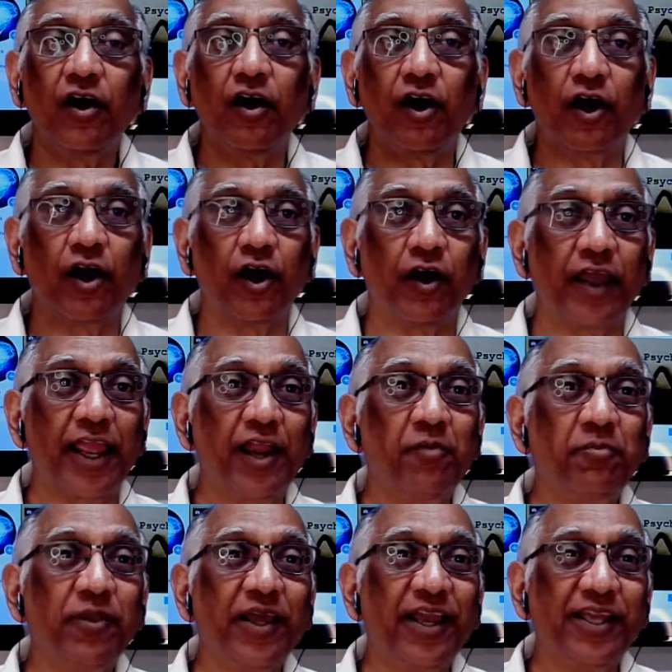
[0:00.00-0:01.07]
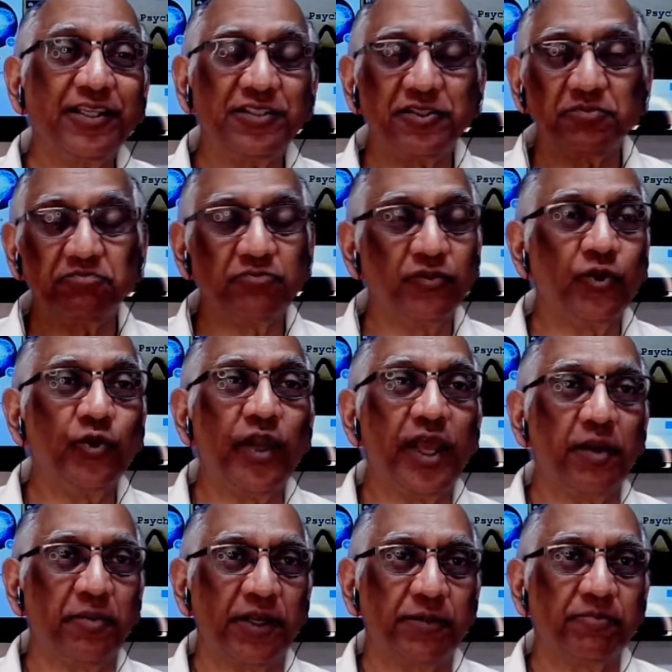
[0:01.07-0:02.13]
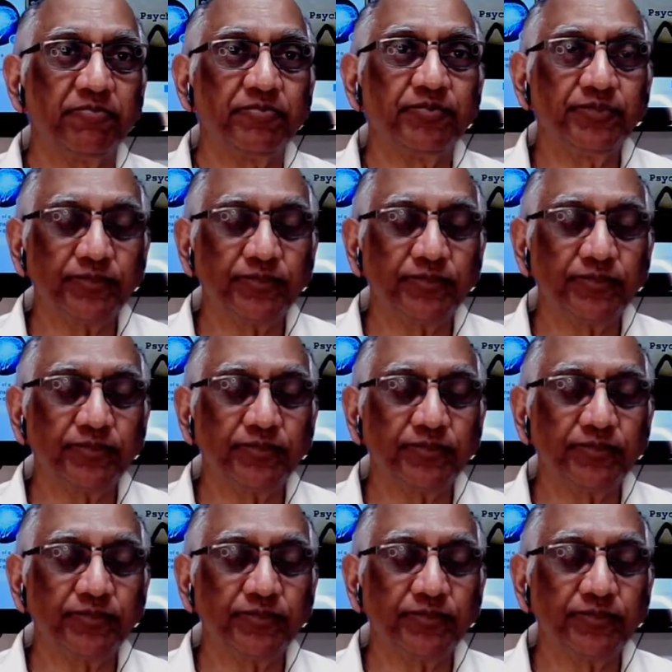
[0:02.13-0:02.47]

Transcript: uh, airplanes, you name it. Yeah.